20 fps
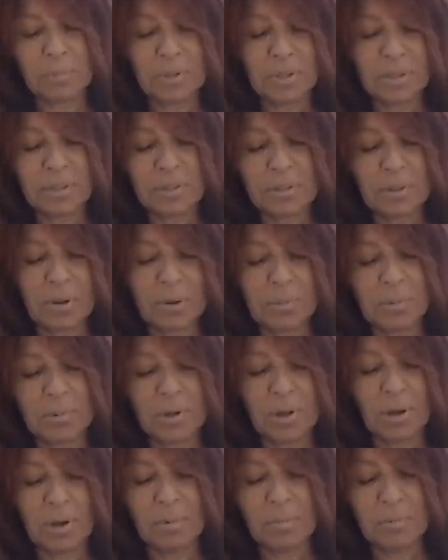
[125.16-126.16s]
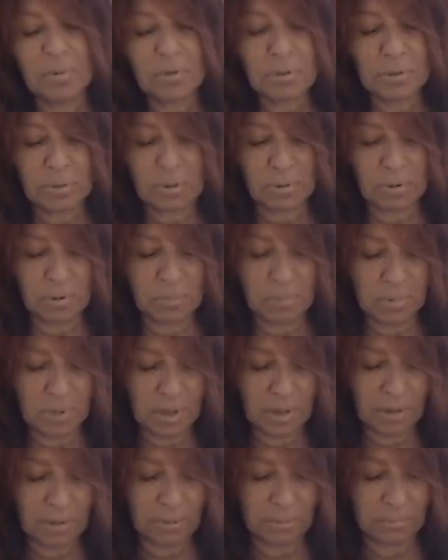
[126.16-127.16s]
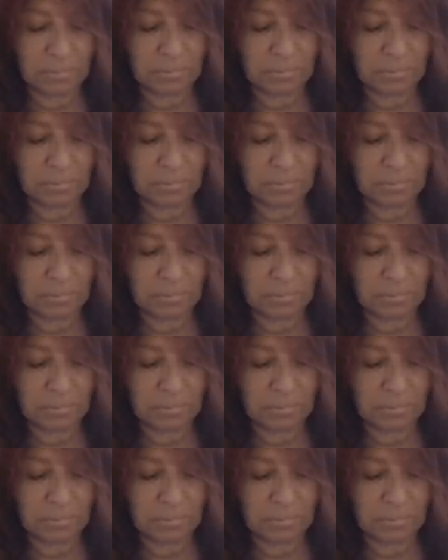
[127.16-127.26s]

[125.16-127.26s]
What is going on with Scorpio?